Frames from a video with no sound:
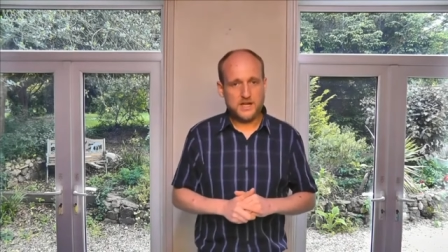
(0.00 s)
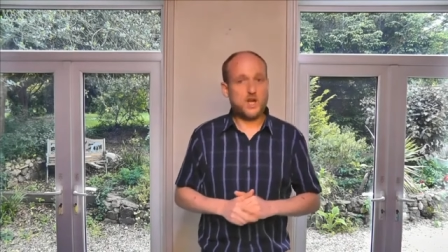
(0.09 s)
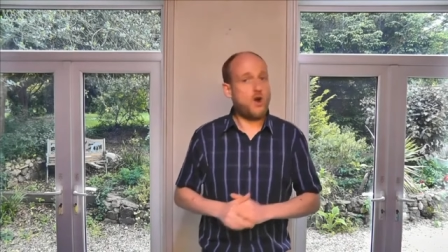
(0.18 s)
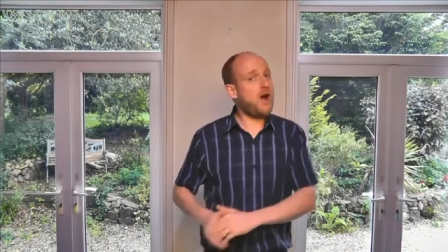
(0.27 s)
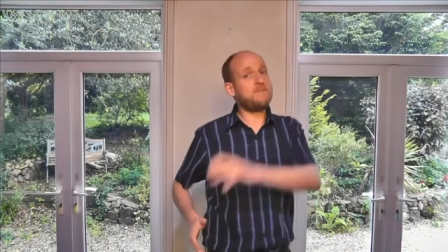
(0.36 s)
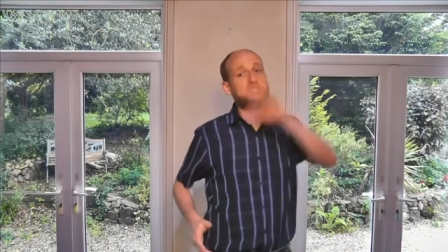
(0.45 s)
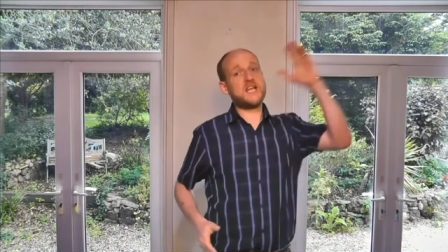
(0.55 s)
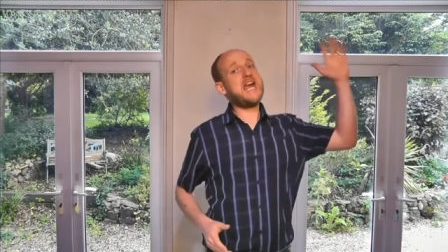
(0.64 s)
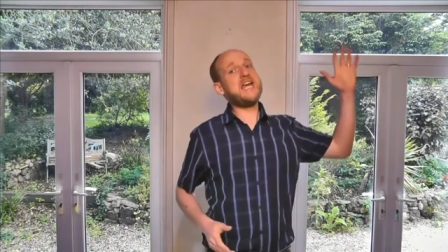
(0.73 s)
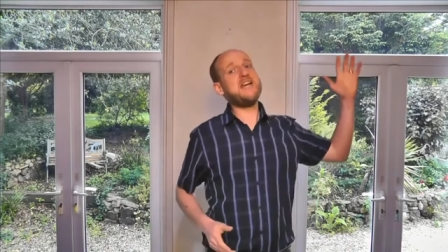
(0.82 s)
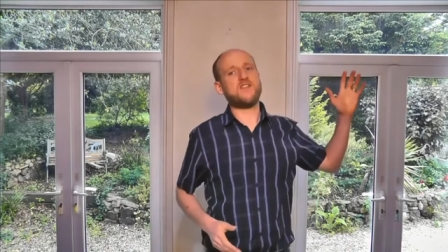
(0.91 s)
You know, I'm
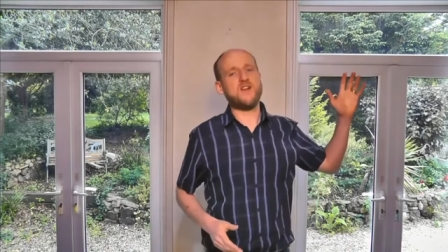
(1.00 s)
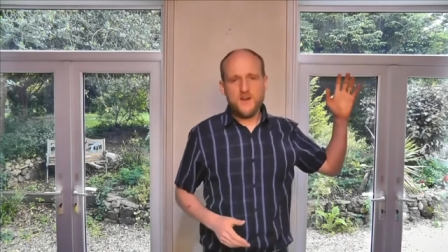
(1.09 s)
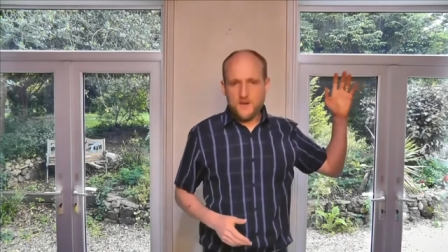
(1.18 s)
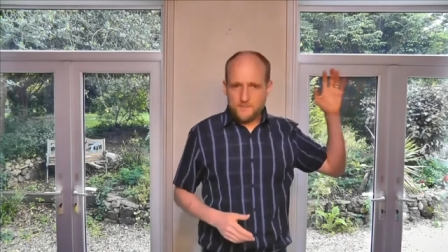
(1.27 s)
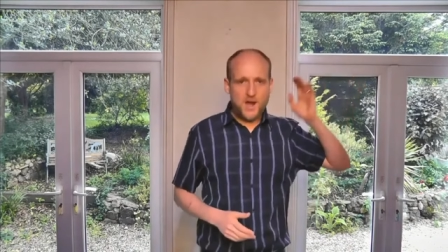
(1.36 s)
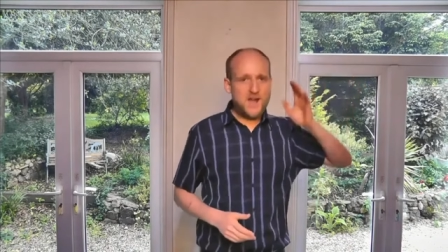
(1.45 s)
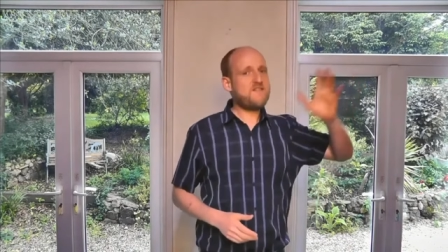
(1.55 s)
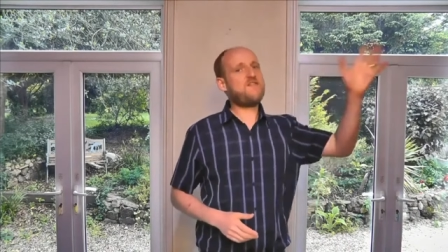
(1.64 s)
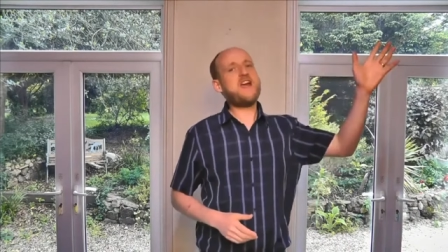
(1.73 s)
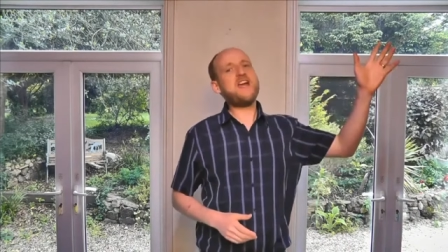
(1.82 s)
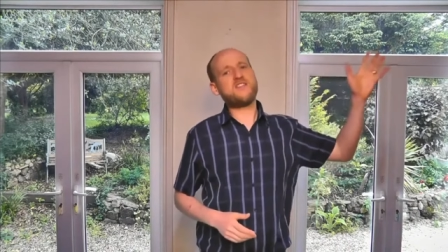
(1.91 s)
saved by
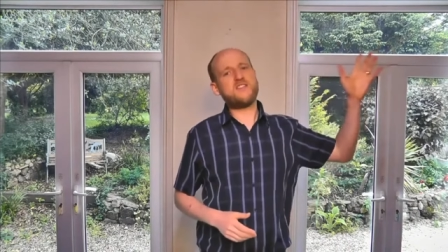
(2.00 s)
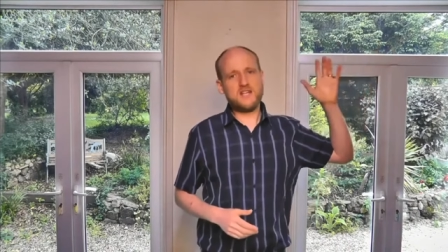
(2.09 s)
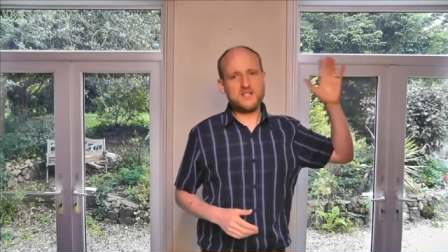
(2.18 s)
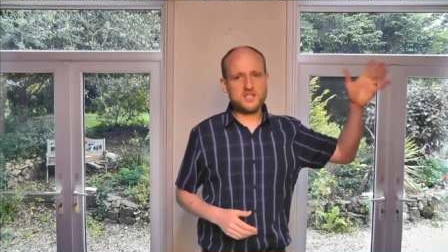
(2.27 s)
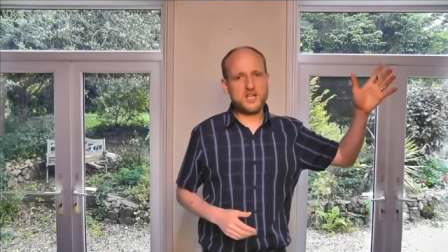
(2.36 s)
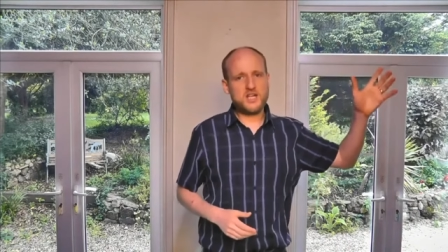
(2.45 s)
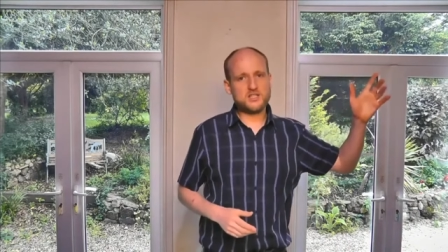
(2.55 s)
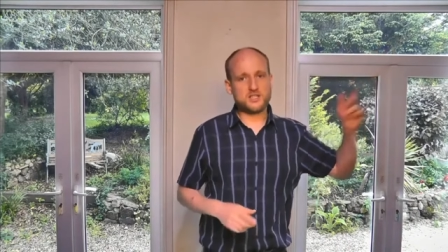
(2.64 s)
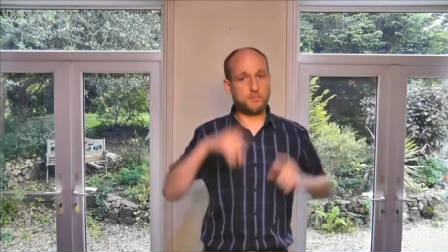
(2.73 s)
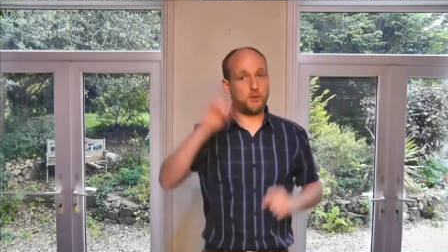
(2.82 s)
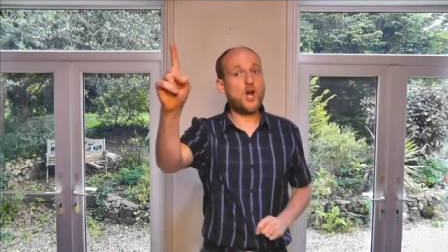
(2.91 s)
faith in
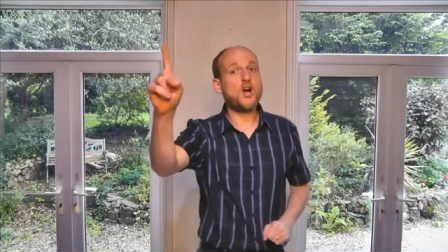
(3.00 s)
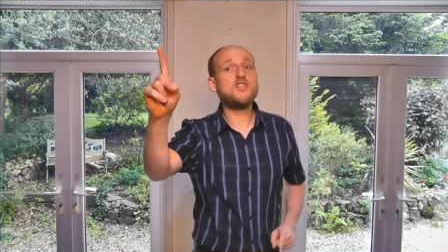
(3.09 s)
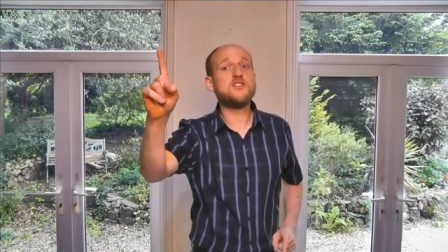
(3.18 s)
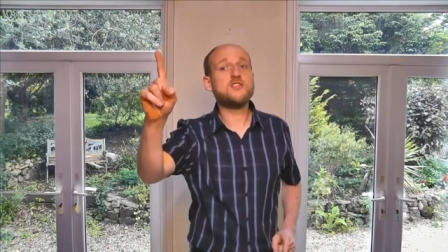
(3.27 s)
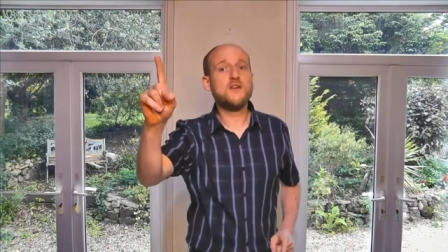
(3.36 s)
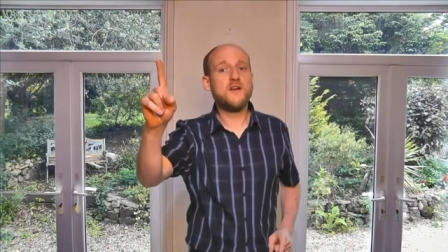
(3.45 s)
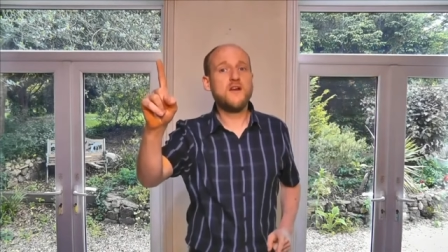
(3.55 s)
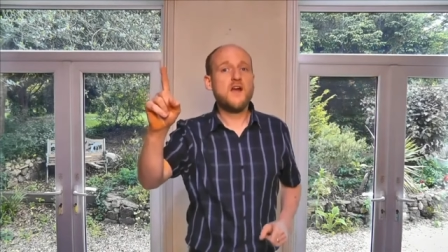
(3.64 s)
Jesus. Plus,